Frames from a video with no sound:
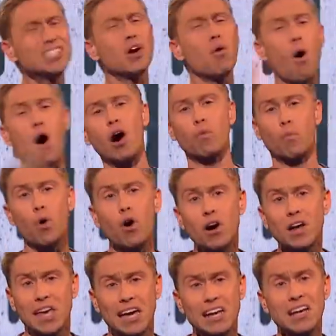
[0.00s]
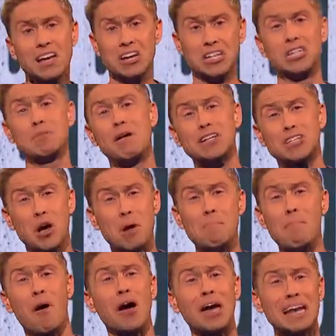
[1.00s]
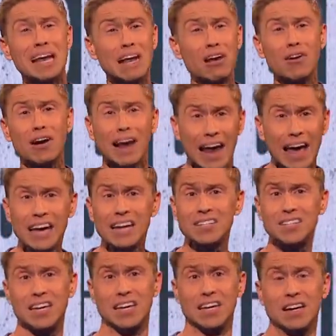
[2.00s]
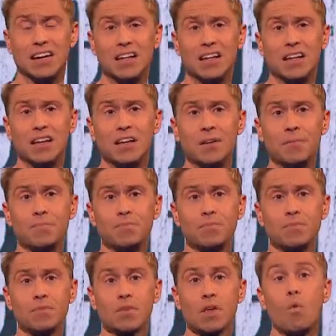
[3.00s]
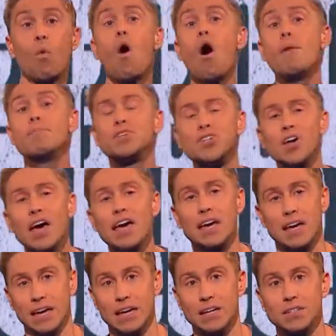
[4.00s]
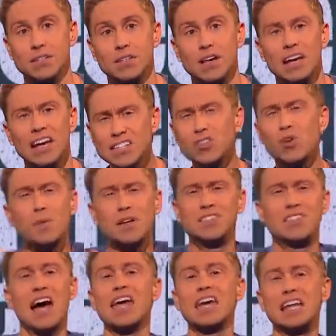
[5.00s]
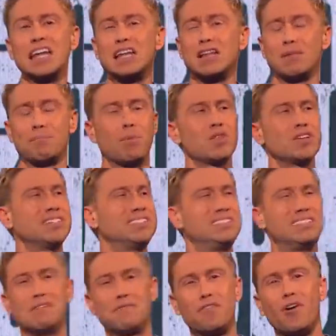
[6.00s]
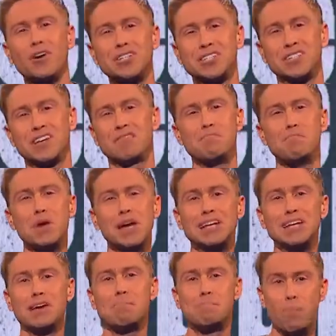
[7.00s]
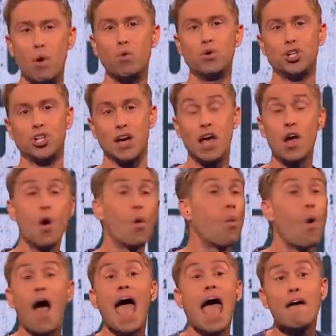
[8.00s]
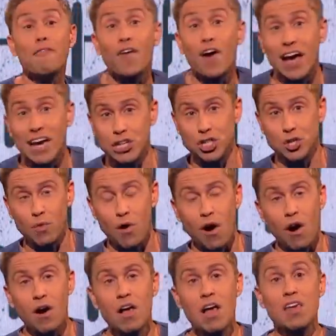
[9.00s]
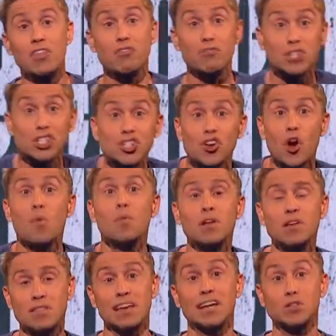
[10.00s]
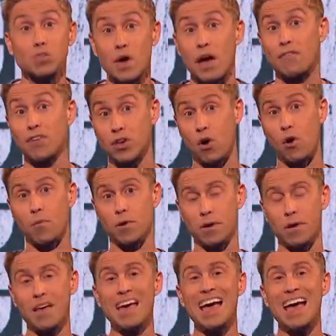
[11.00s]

so hardworking, she makes Hermione look lazy. What I'm saying is, let's not be taken in by this divisive media bullshit. Whatever age you are, there are so many things we have in common.